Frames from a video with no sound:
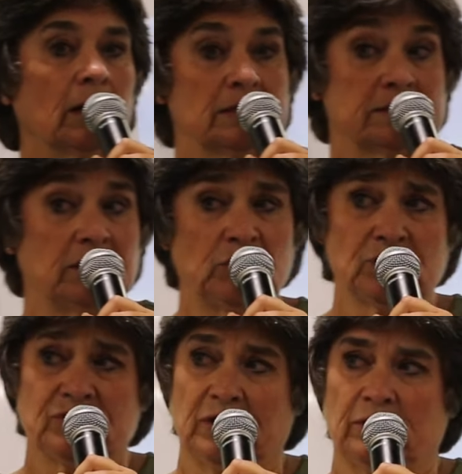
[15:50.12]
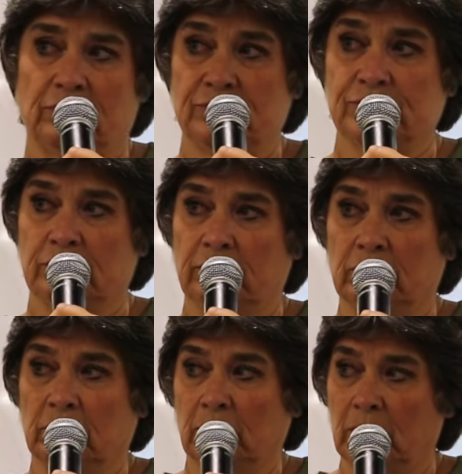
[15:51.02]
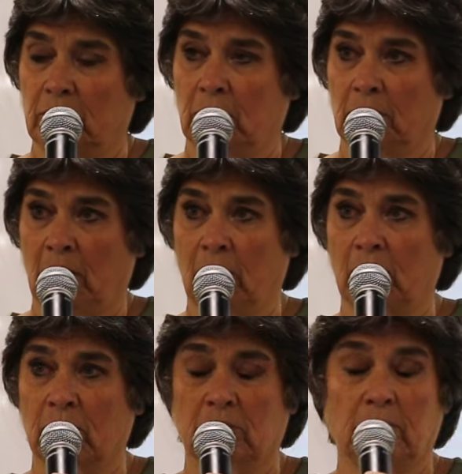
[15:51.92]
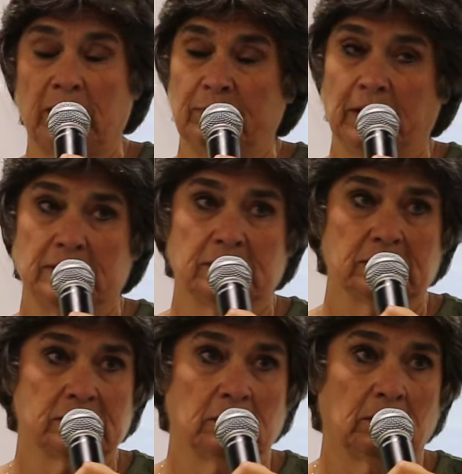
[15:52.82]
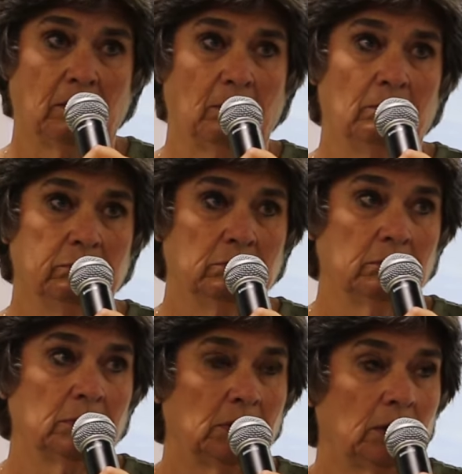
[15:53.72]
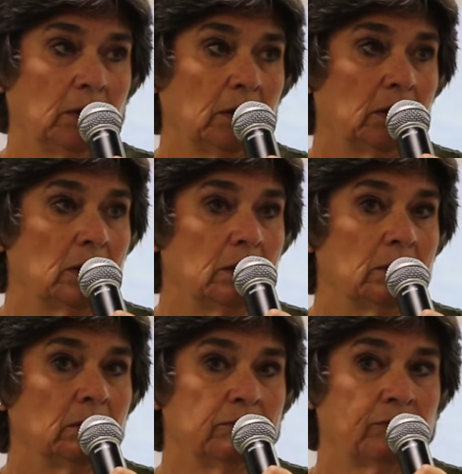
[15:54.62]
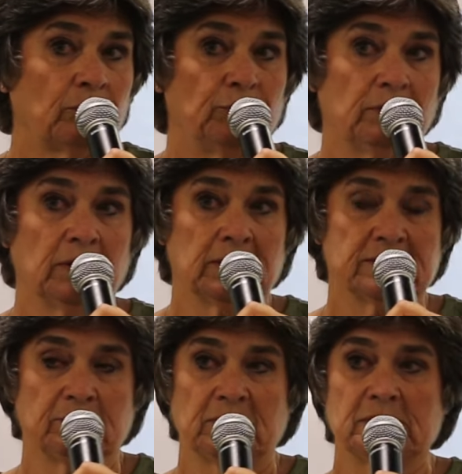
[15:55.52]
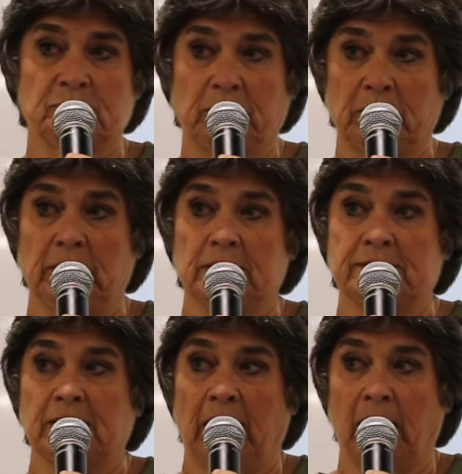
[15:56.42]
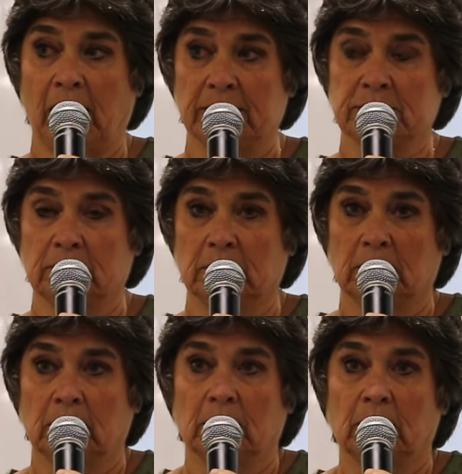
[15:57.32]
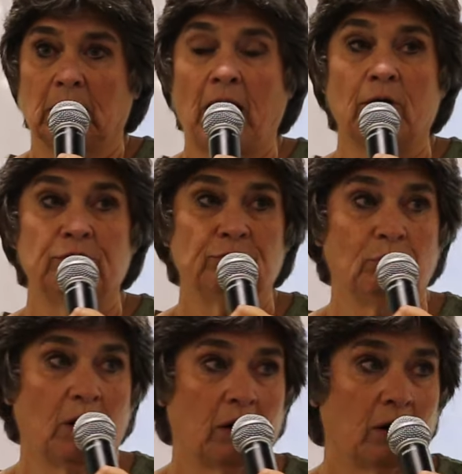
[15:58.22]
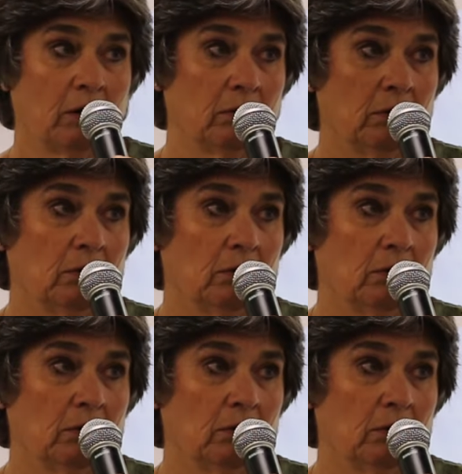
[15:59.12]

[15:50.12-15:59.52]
Senior centers are great places to go. So you can get some experience at how you are